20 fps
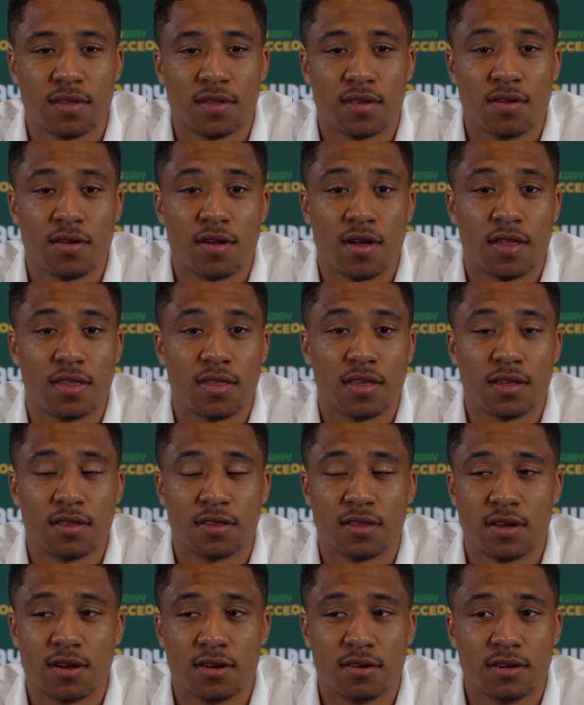No, I
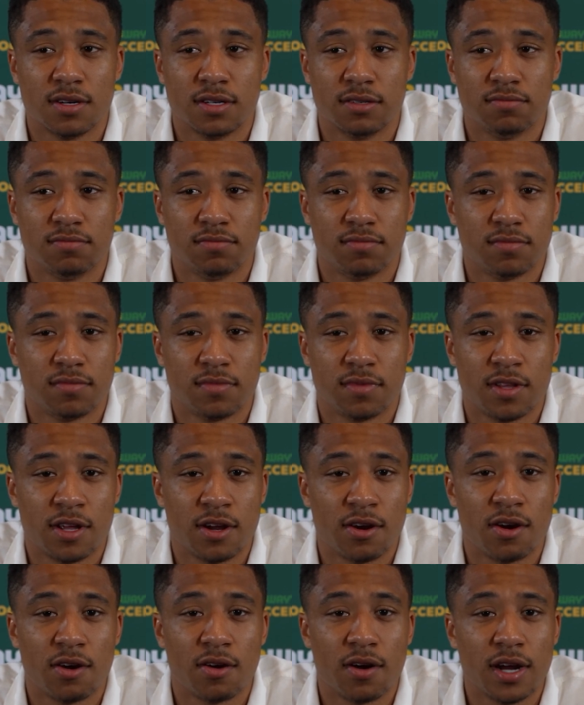think they're a,
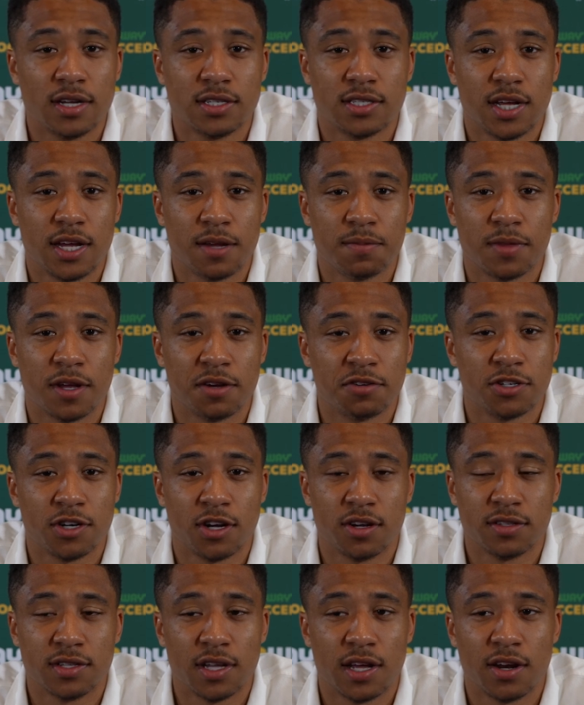they're a great team. They've
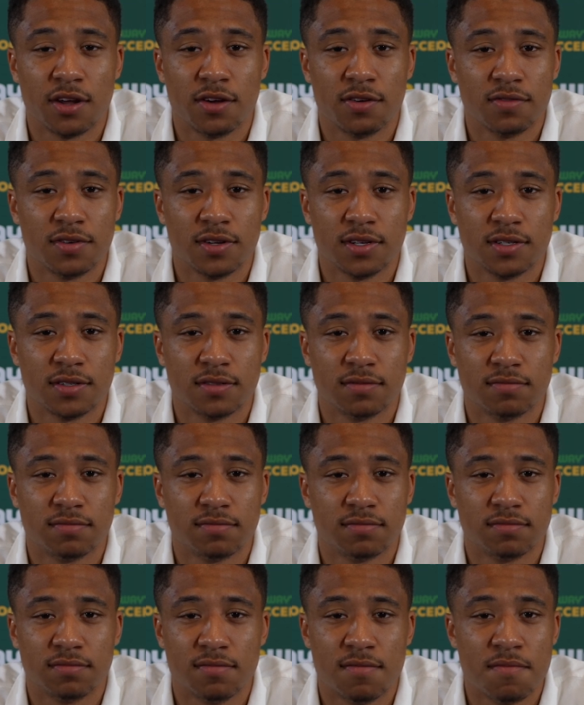shown that over
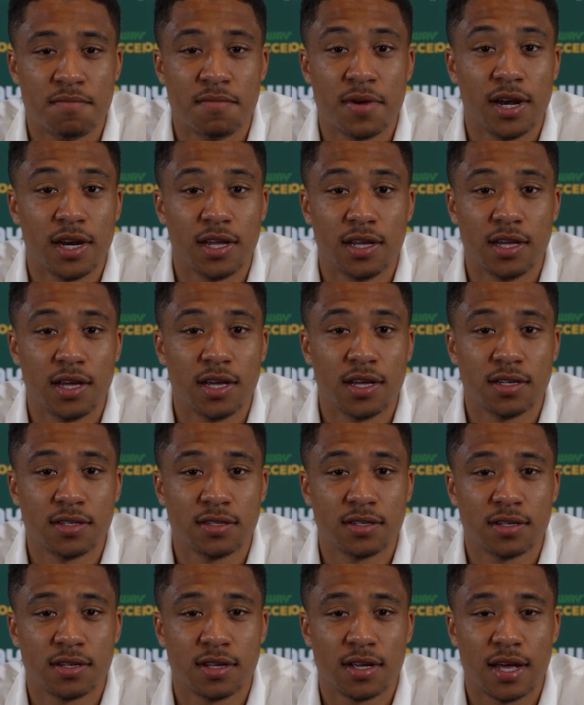many
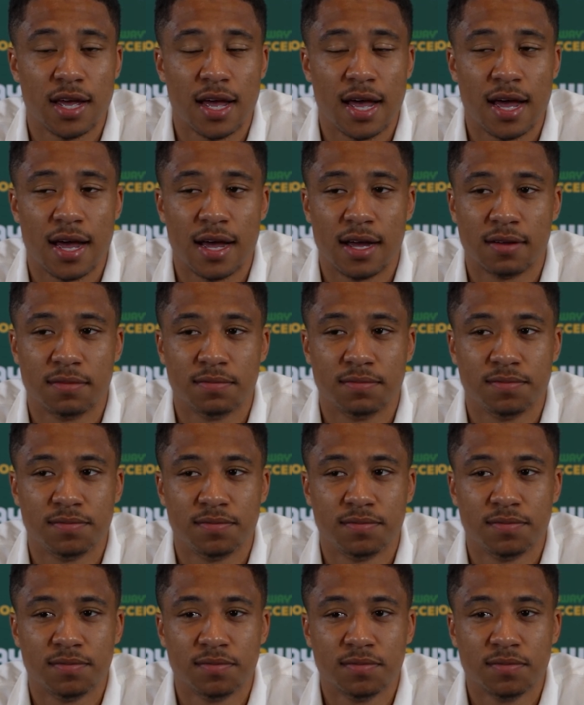years.
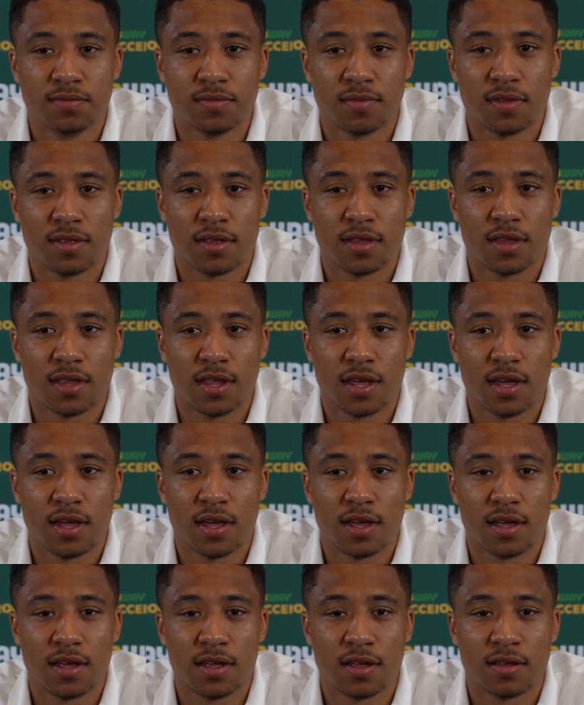Um,
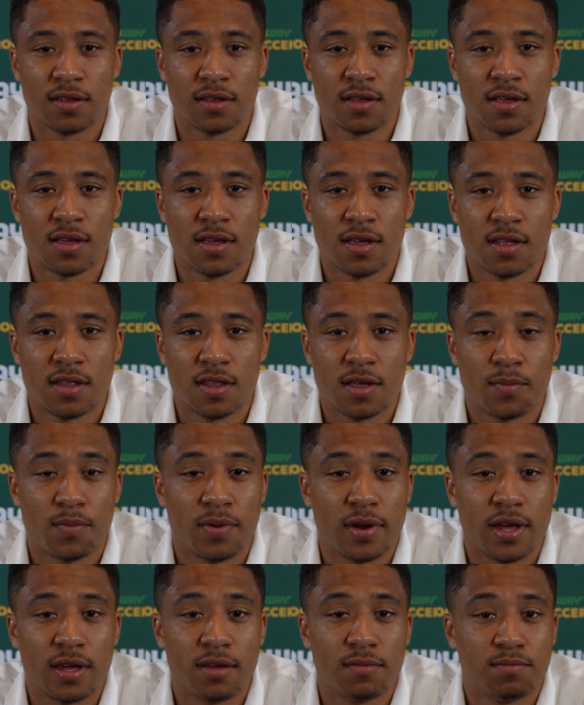they they
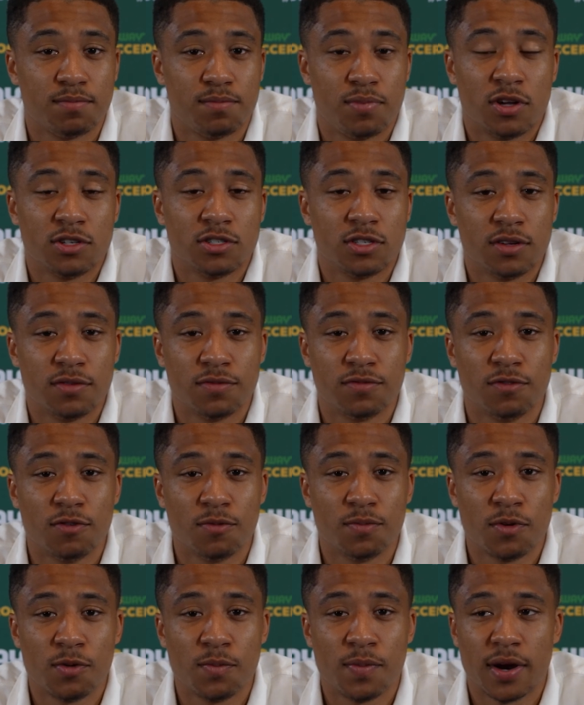play positive
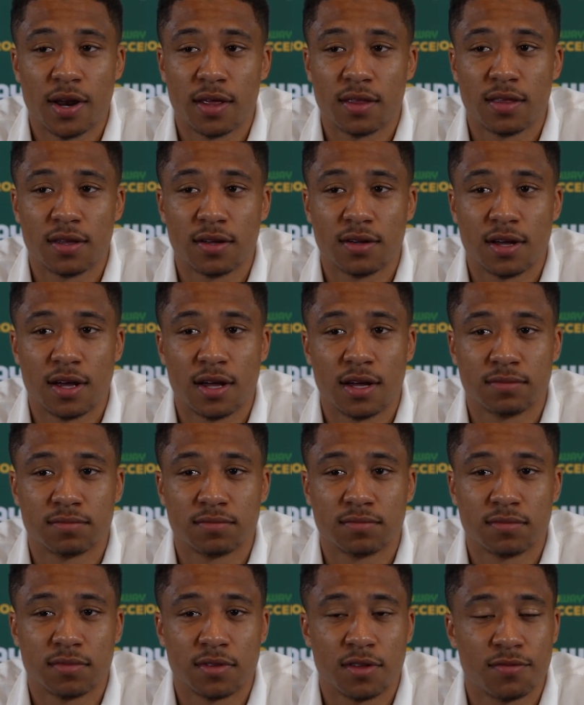football, but I think
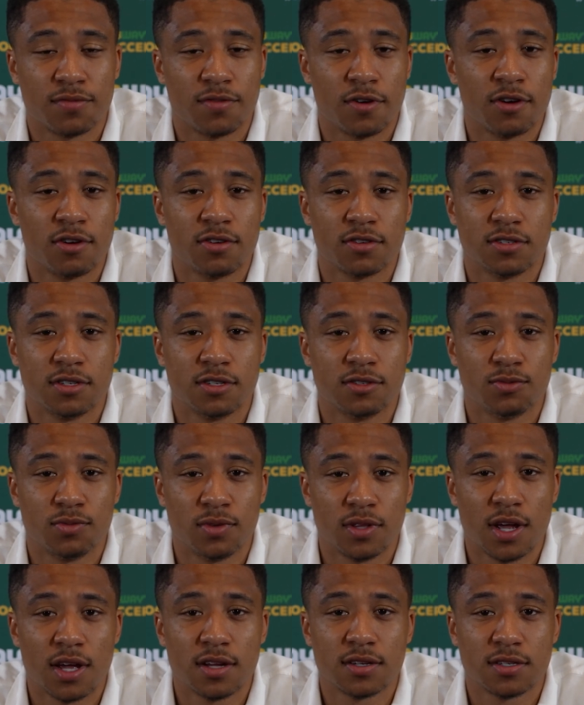um, the focus is
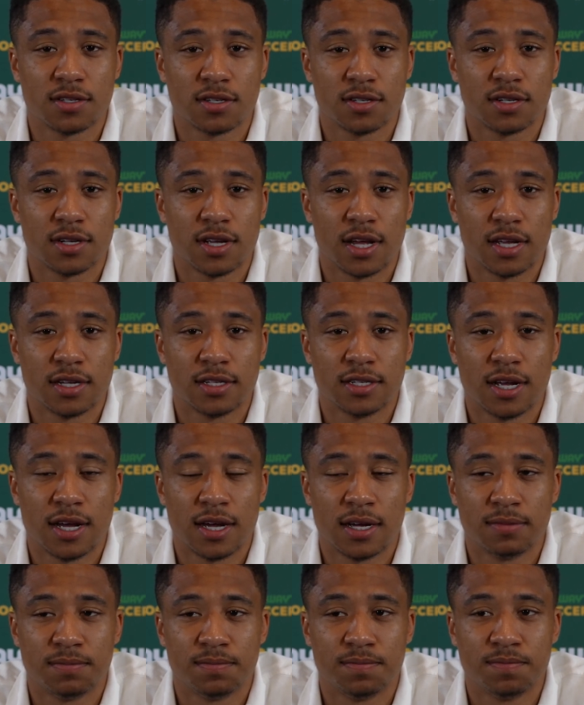with us, and
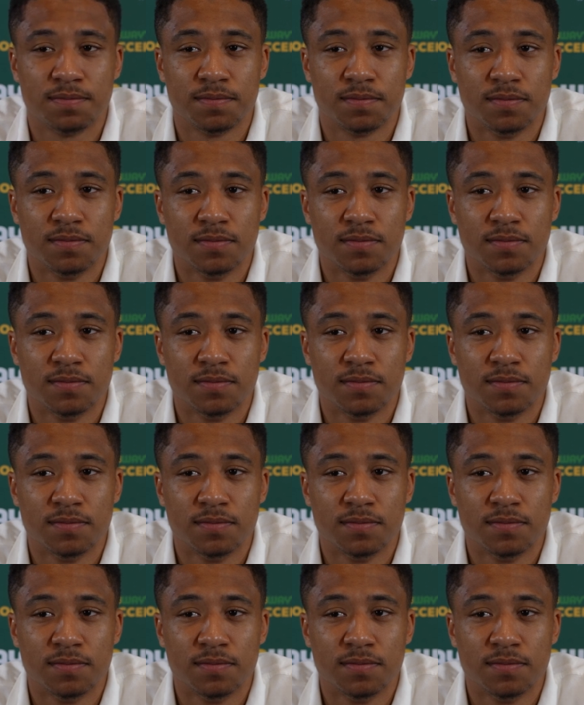um,